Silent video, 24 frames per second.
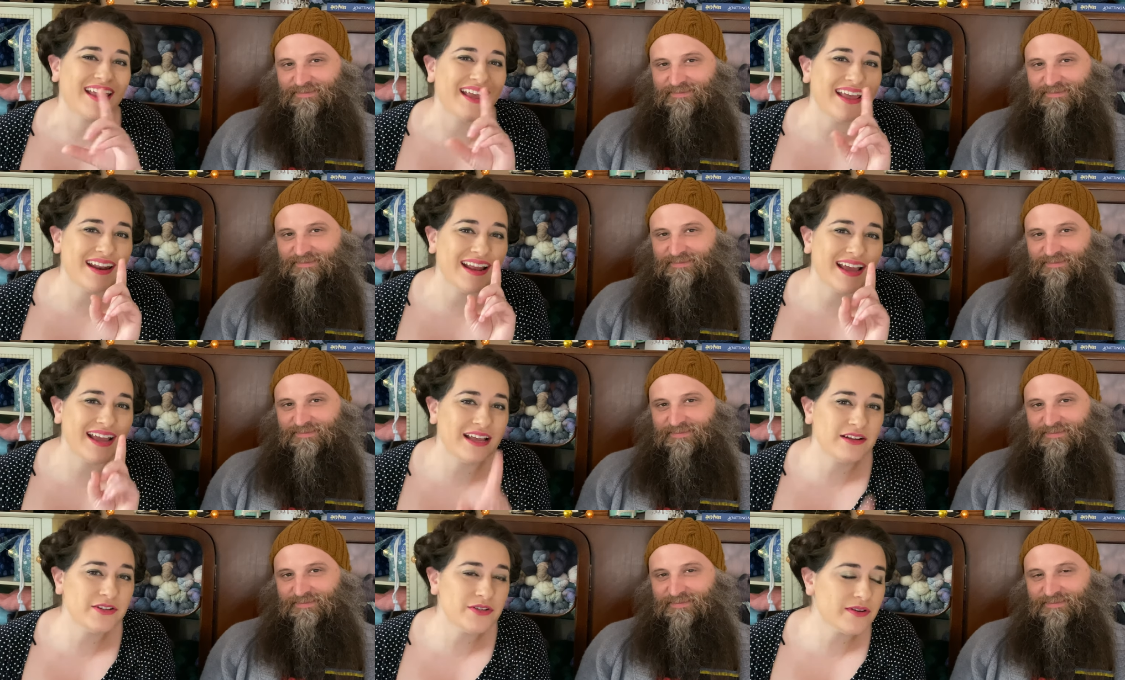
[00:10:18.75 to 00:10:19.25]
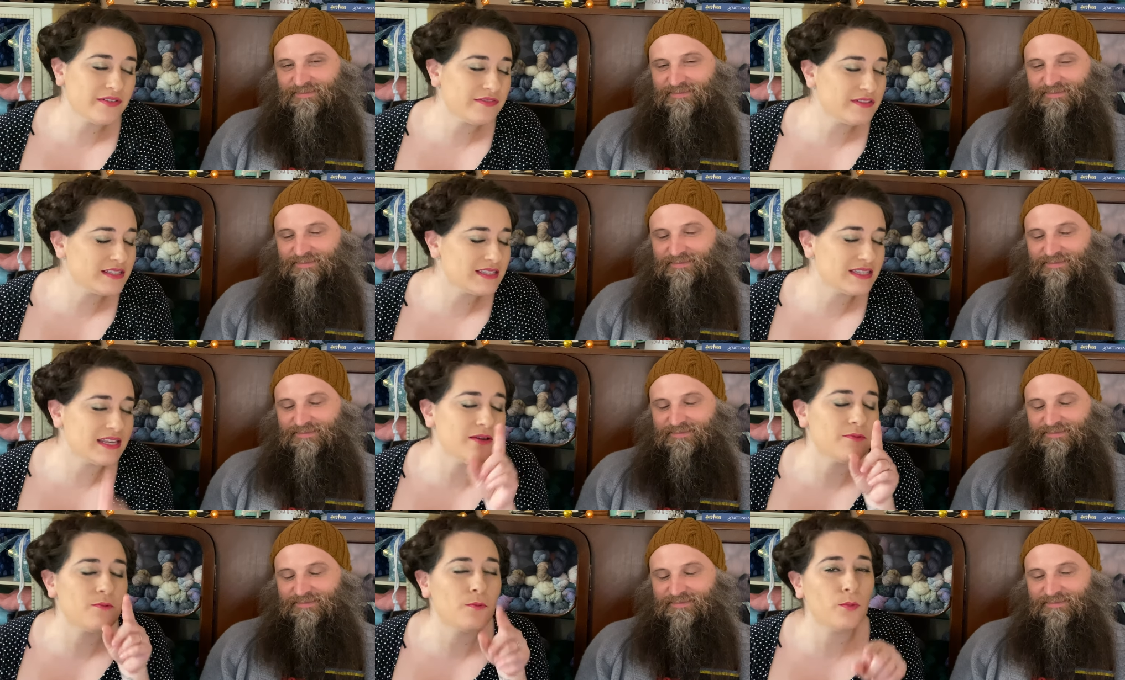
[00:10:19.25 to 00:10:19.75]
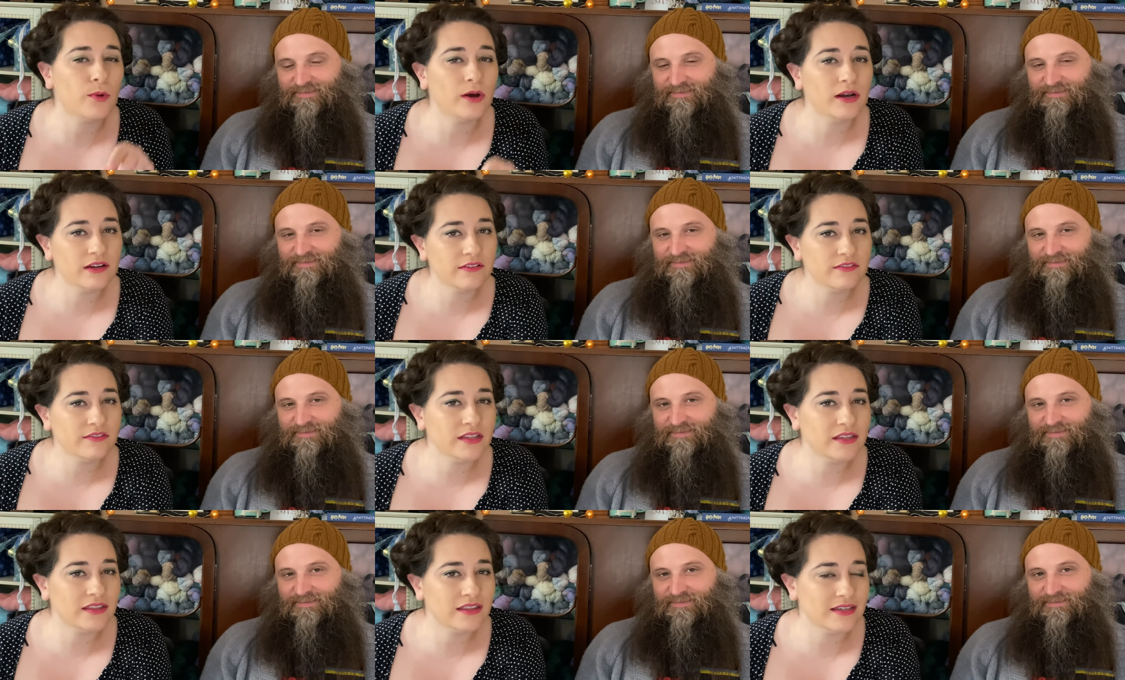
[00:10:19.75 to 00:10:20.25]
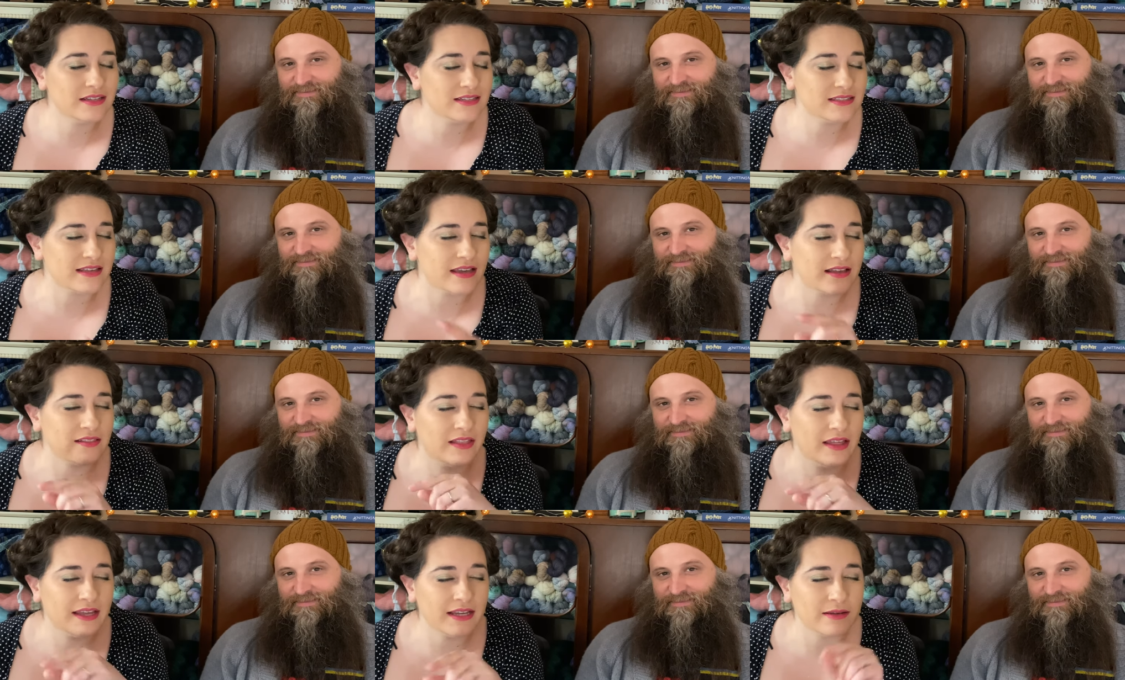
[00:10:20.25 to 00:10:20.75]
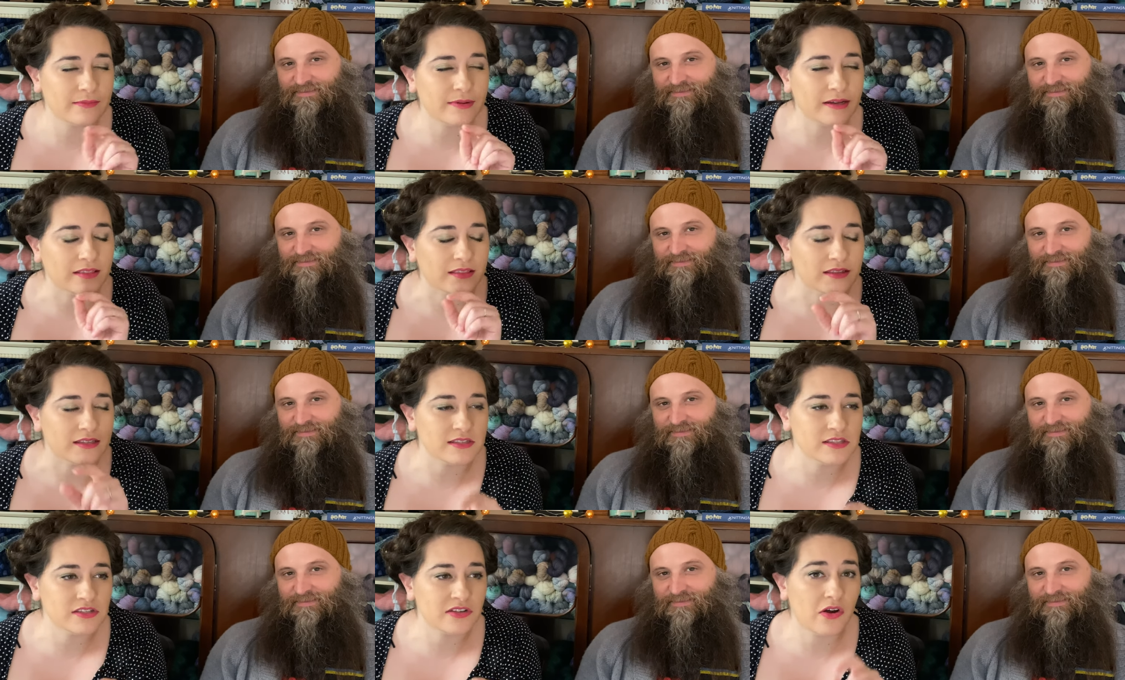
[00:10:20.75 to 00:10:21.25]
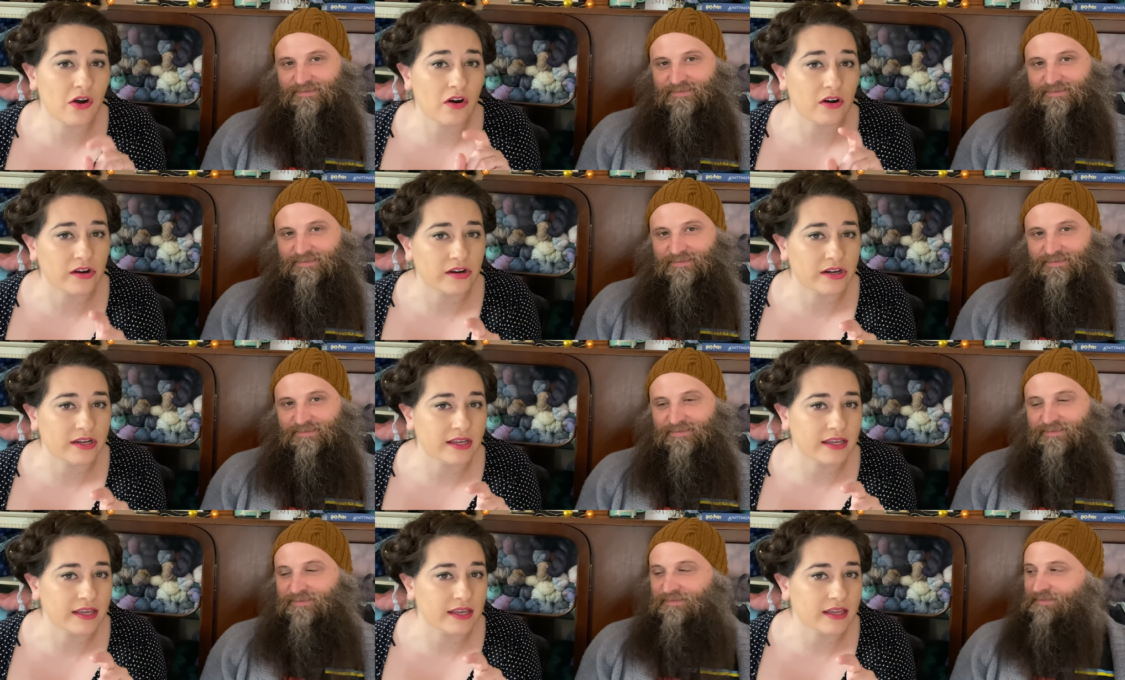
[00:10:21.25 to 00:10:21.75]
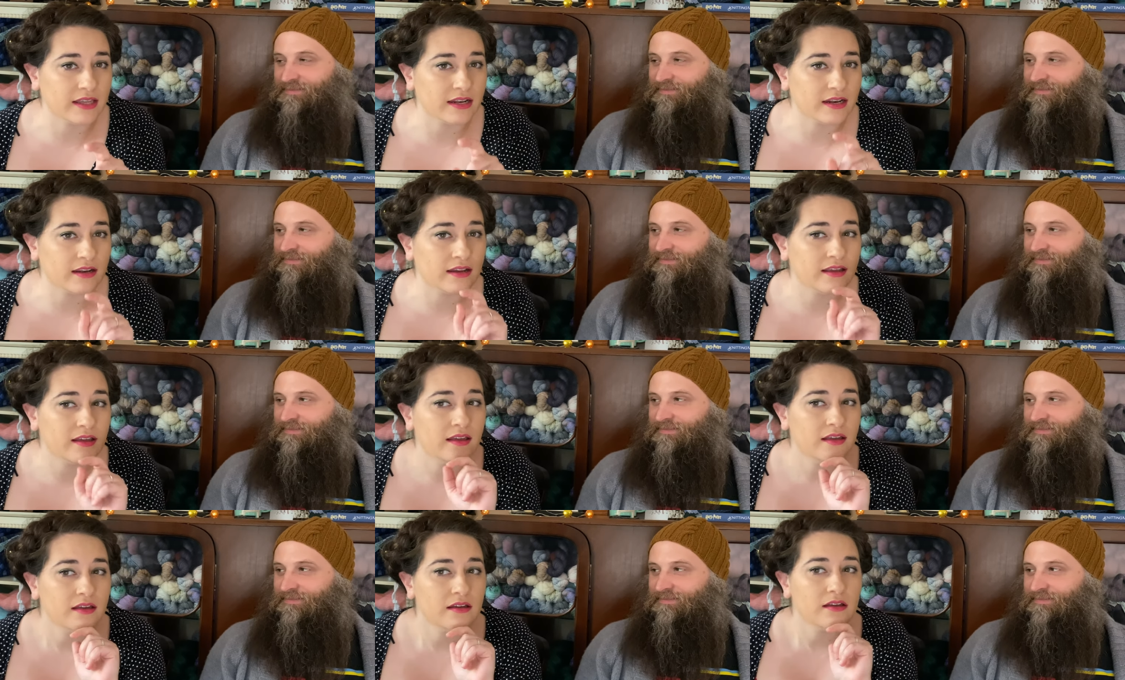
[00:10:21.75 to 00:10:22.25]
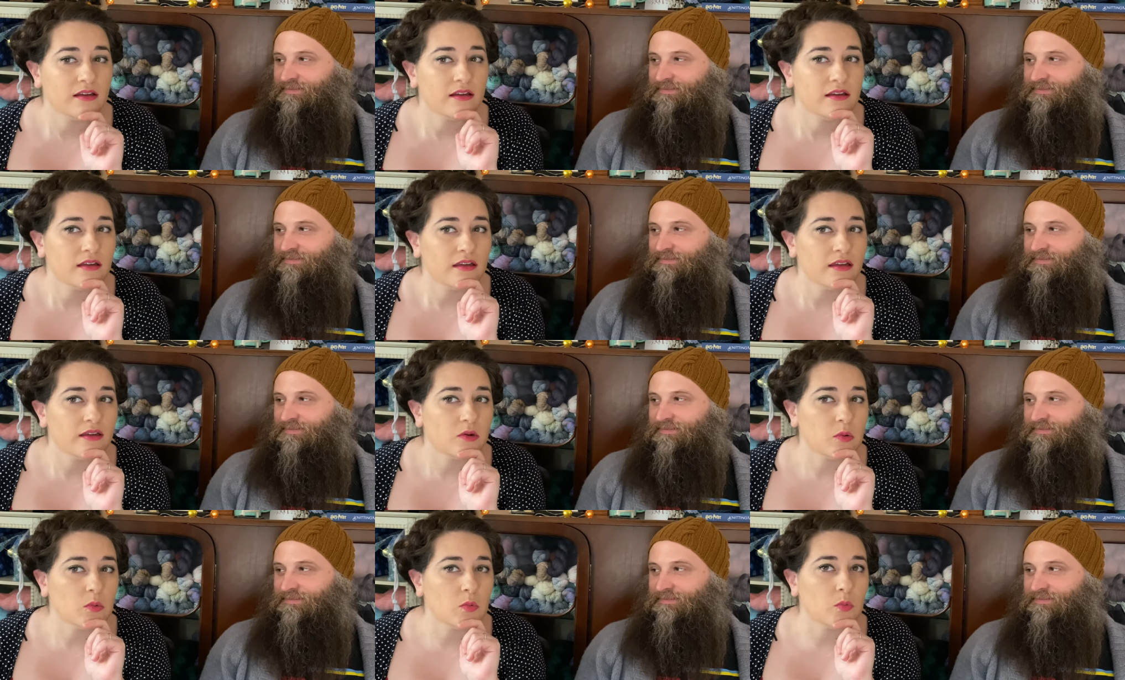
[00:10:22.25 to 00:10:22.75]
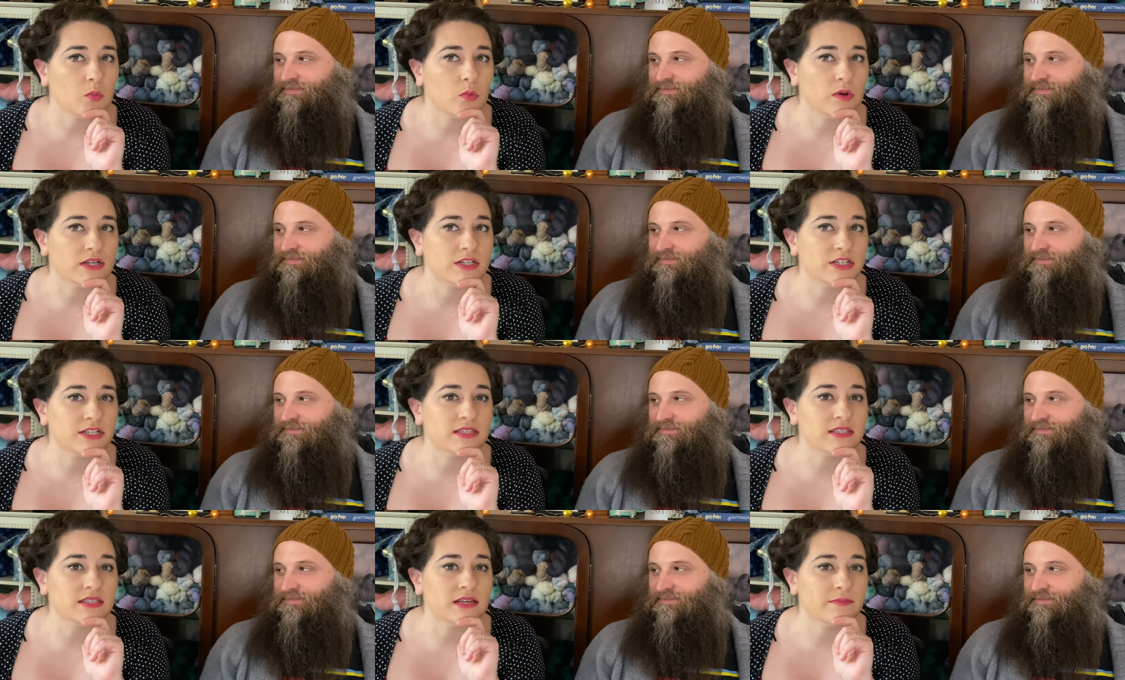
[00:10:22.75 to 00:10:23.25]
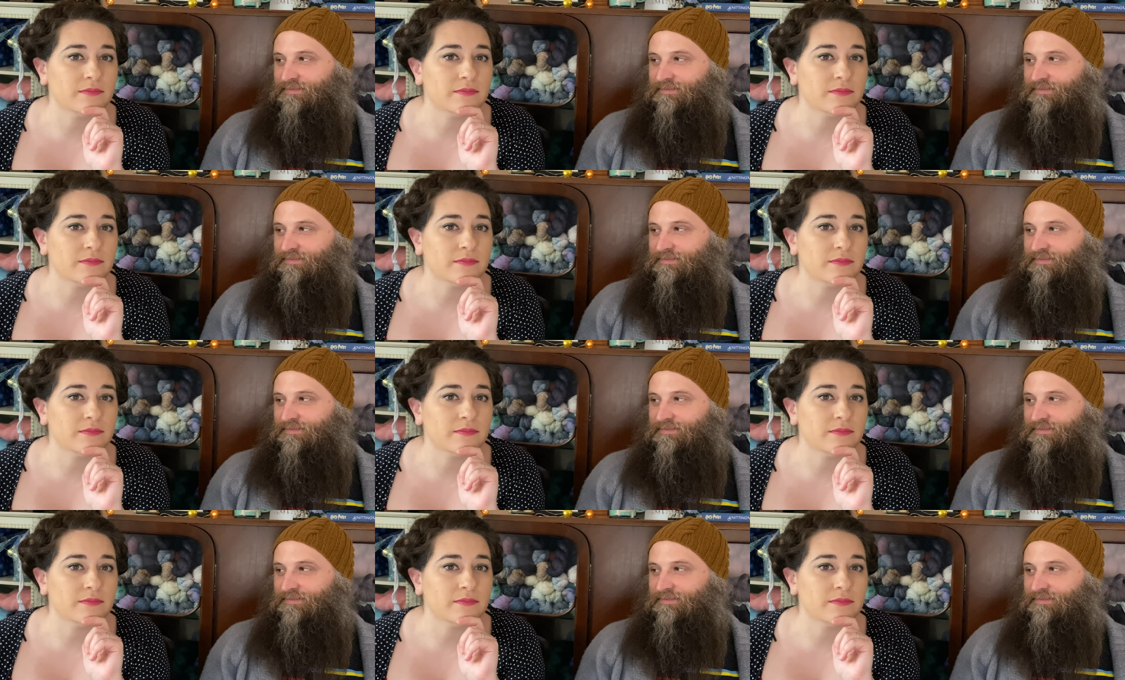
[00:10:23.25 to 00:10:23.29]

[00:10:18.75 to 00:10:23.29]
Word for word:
Speaker 1: And I do have to say, one of the things I like about this cardigan which is